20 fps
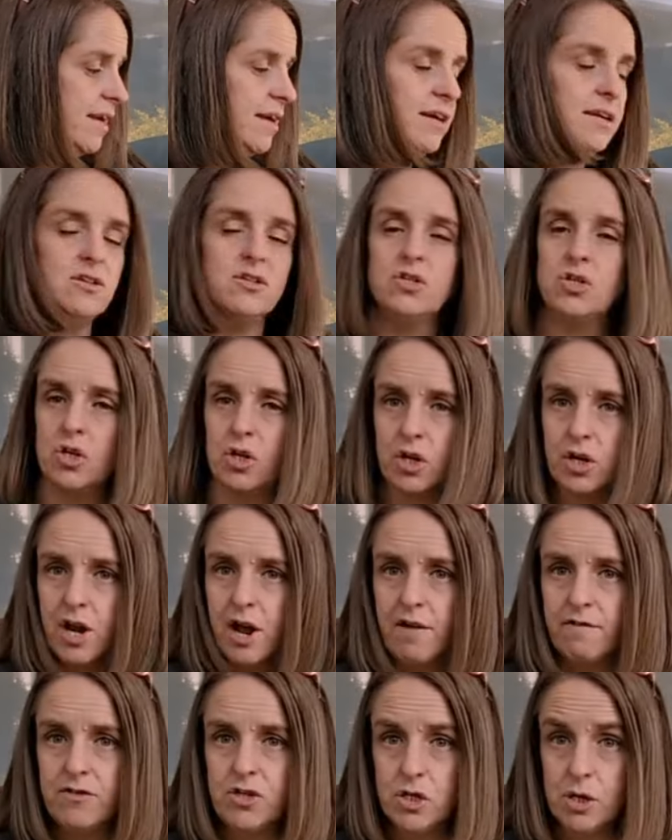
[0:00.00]
And sure
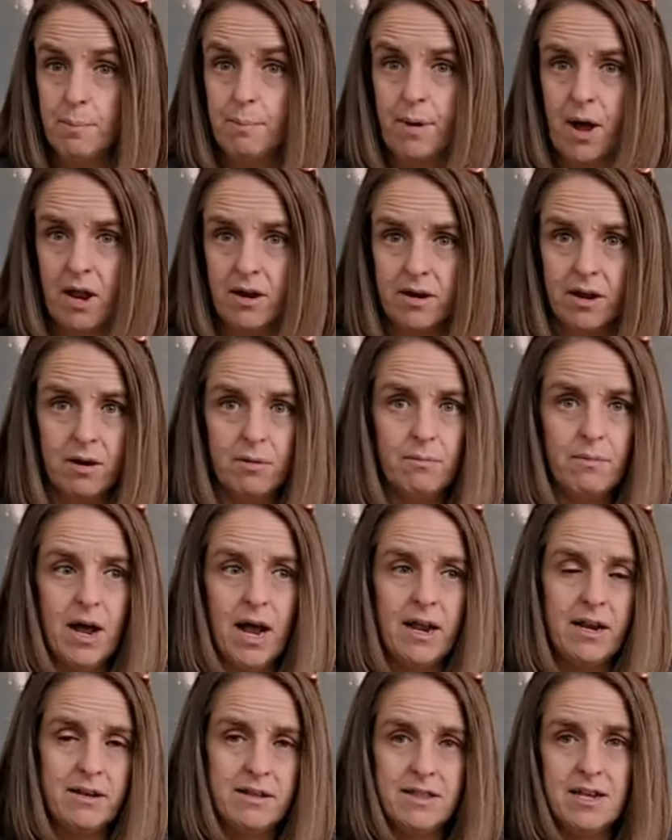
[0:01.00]
enough, Jim Putnam,
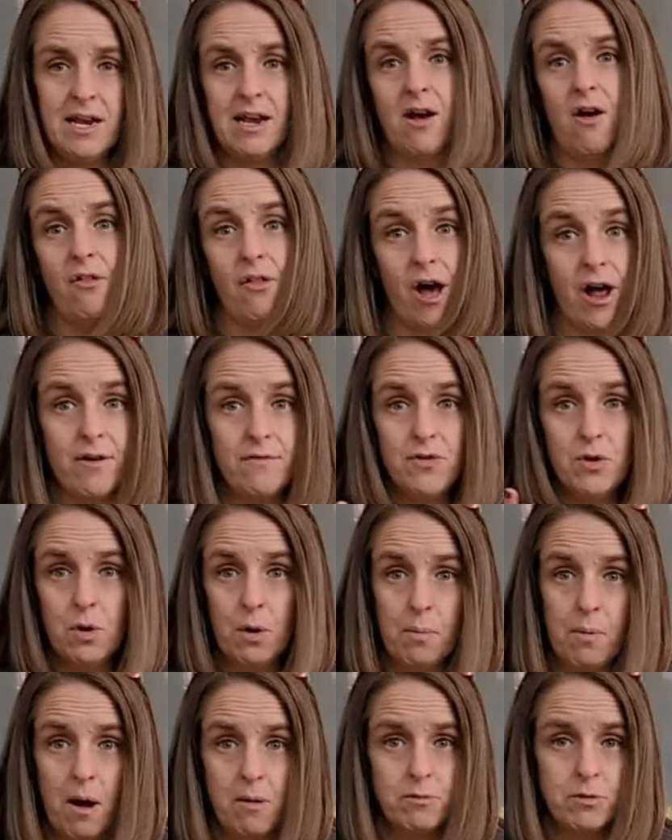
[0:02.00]
I think a lot of you
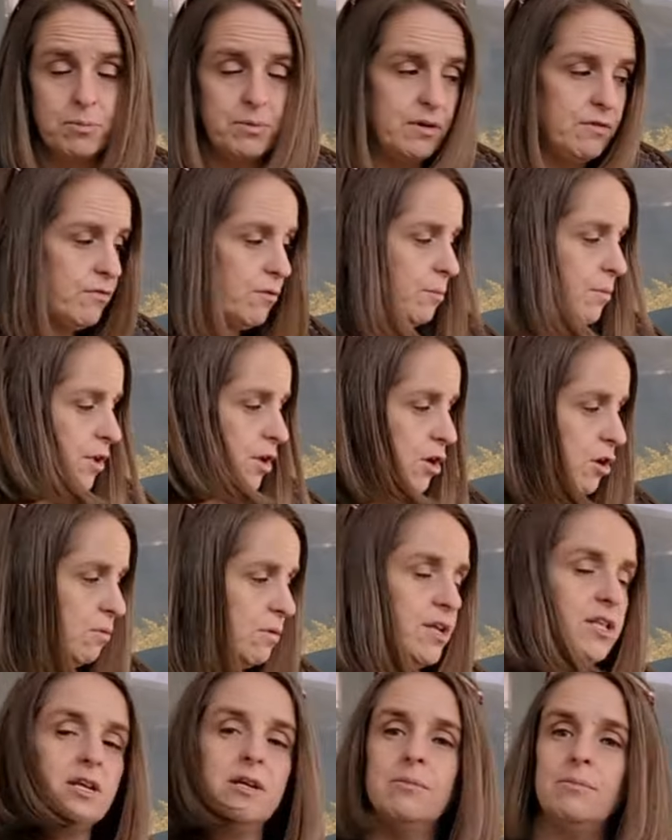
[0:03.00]
are probably familiar
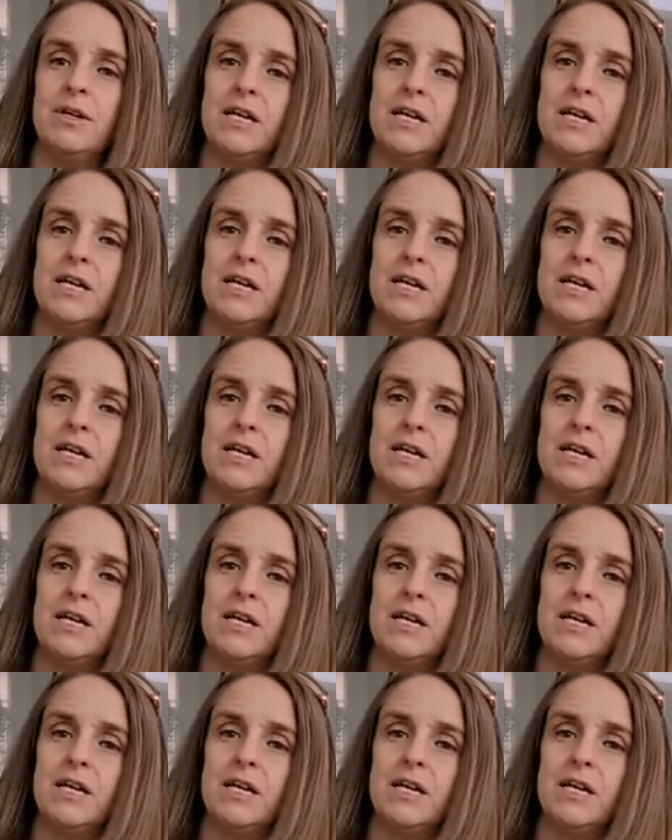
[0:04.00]
with him.